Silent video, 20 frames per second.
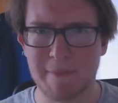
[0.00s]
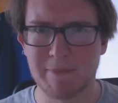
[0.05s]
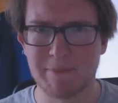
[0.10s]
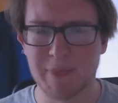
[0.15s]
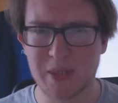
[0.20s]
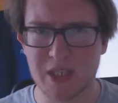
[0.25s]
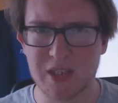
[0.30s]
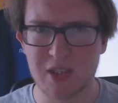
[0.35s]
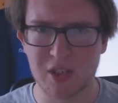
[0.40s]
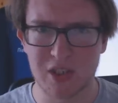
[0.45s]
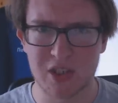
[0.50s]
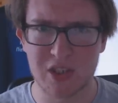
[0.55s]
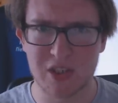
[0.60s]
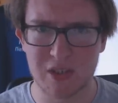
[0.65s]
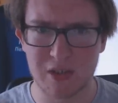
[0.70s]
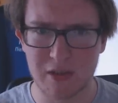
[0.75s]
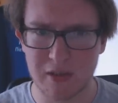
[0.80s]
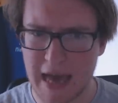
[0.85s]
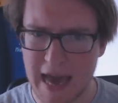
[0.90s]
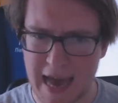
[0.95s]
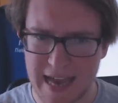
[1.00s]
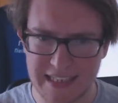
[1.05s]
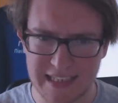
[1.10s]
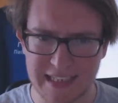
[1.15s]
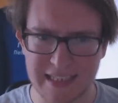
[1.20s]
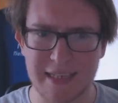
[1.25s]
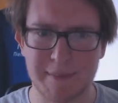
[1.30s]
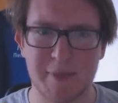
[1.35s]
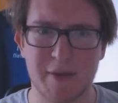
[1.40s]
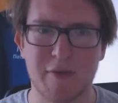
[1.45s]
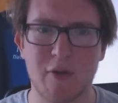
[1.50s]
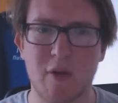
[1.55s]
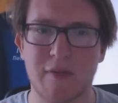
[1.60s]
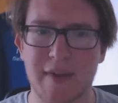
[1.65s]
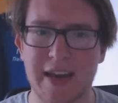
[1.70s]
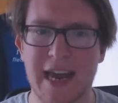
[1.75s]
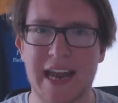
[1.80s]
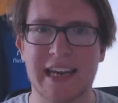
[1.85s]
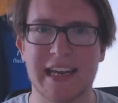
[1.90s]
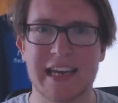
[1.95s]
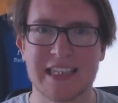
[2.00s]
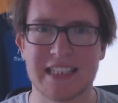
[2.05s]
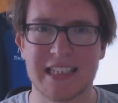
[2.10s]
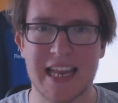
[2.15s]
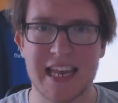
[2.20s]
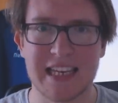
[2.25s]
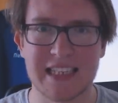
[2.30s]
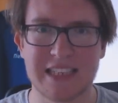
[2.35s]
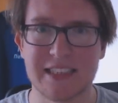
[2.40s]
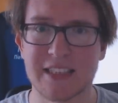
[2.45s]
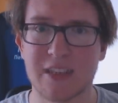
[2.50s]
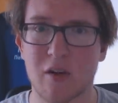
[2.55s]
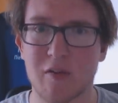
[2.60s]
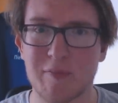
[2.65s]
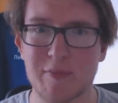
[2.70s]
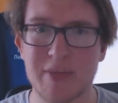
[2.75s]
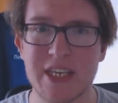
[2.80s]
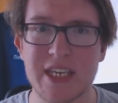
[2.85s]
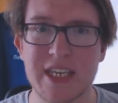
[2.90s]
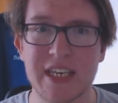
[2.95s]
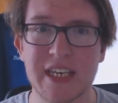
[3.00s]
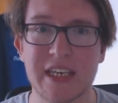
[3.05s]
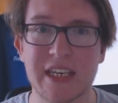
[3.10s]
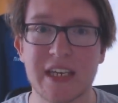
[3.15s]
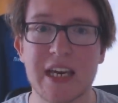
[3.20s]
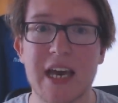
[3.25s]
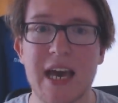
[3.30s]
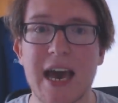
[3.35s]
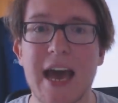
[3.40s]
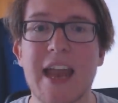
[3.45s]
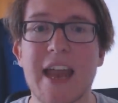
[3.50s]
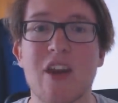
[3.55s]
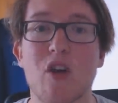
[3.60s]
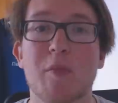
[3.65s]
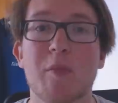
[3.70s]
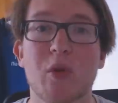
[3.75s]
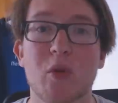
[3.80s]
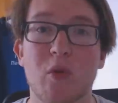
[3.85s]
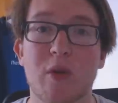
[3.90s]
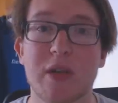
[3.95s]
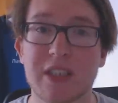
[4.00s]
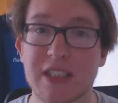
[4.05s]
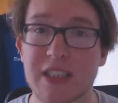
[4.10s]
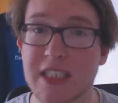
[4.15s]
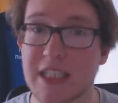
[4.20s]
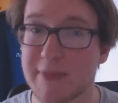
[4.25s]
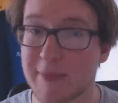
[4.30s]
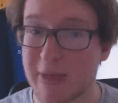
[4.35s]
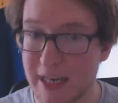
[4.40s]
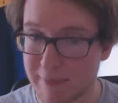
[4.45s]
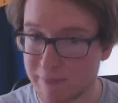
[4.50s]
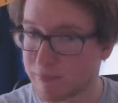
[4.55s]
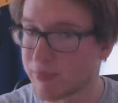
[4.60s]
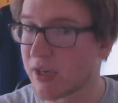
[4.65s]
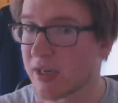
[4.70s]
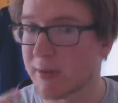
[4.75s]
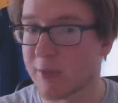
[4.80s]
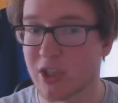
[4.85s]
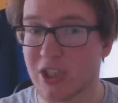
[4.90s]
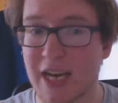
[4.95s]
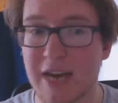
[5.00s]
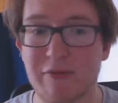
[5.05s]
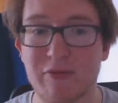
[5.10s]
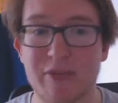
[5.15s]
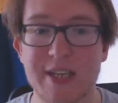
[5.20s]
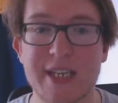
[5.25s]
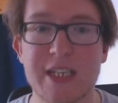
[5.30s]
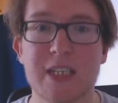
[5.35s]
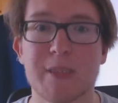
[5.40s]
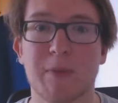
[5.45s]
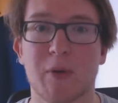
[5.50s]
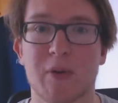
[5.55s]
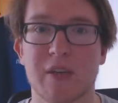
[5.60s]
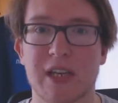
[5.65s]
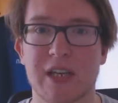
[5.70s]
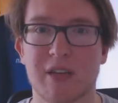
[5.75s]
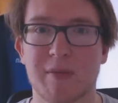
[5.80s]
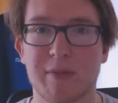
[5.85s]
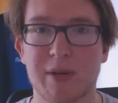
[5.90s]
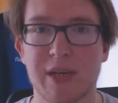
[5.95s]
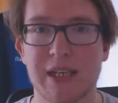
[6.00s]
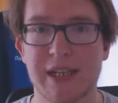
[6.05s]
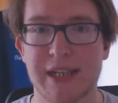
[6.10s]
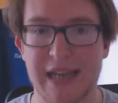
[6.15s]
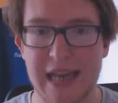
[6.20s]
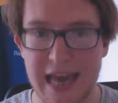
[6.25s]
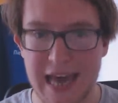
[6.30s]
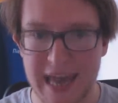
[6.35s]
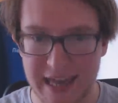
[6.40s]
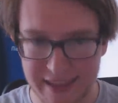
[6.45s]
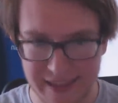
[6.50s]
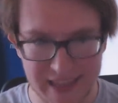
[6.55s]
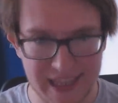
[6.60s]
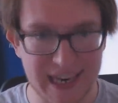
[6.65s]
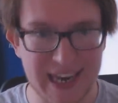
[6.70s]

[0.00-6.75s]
because, as I said before, Fnatic has a legacy of being a #1 team in pretty much every esport they compete in, and the